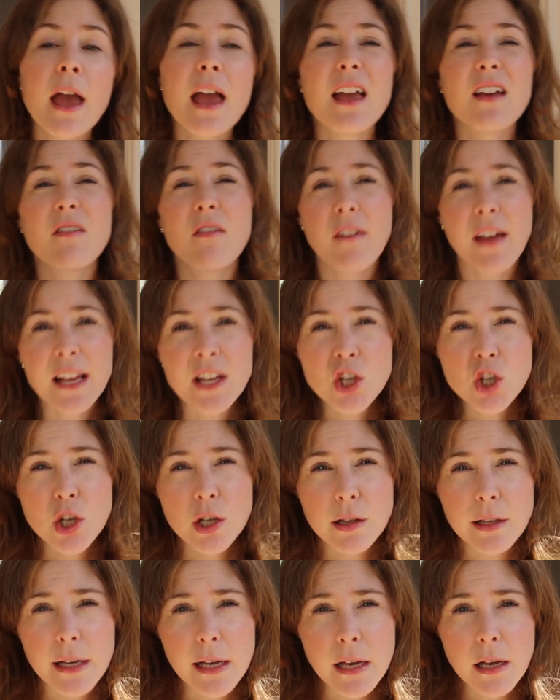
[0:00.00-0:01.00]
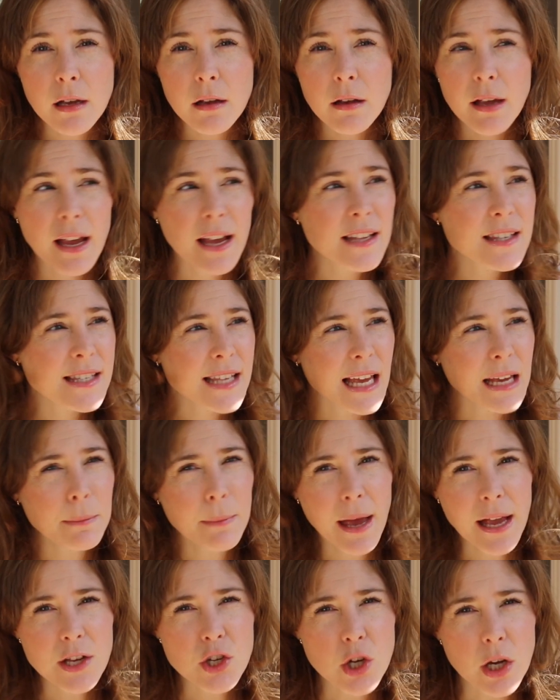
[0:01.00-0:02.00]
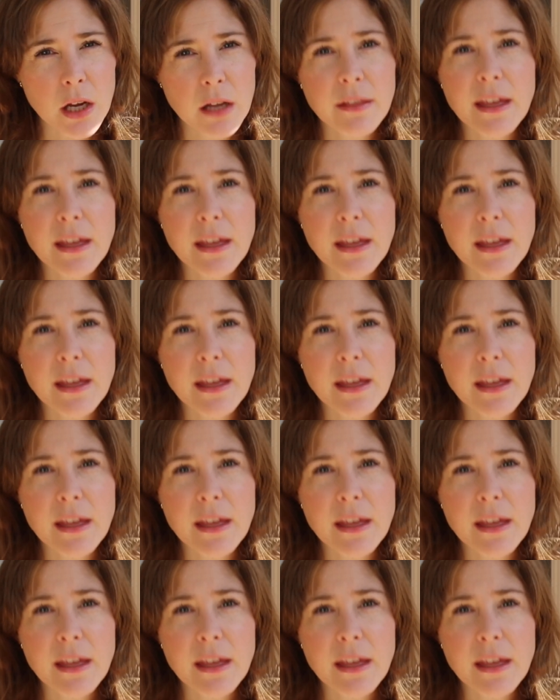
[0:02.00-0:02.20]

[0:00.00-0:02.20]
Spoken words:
eventually it's like magic.